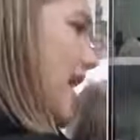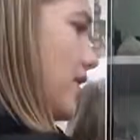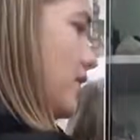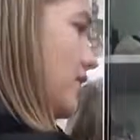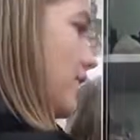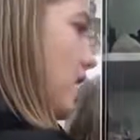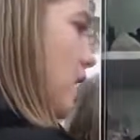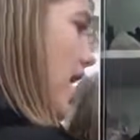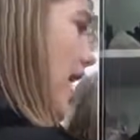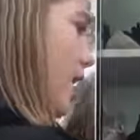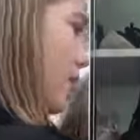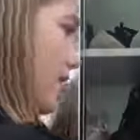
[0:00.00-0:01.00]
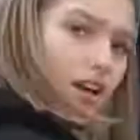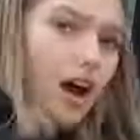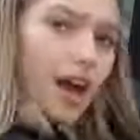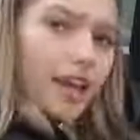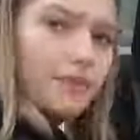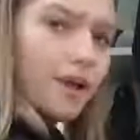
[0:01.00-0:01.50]
I don't even know how it
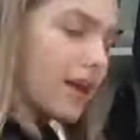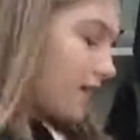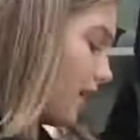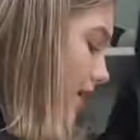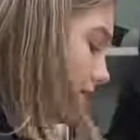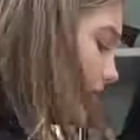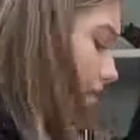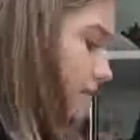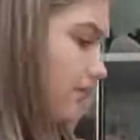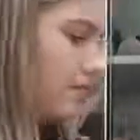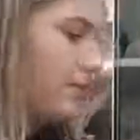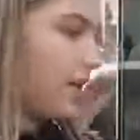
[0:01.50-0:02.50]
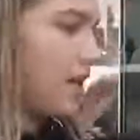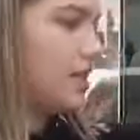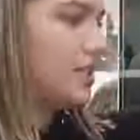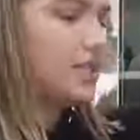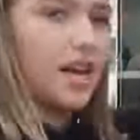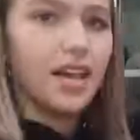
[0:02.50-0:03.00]
got in my closet
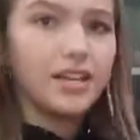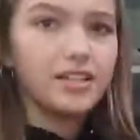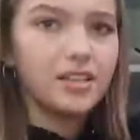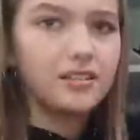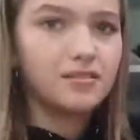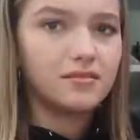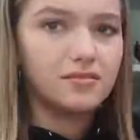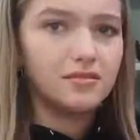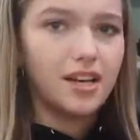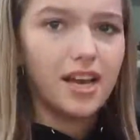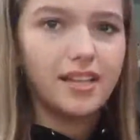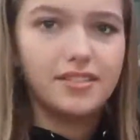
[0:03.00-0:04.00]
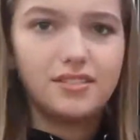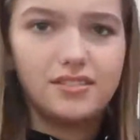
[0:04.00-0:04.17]
because I don't, I,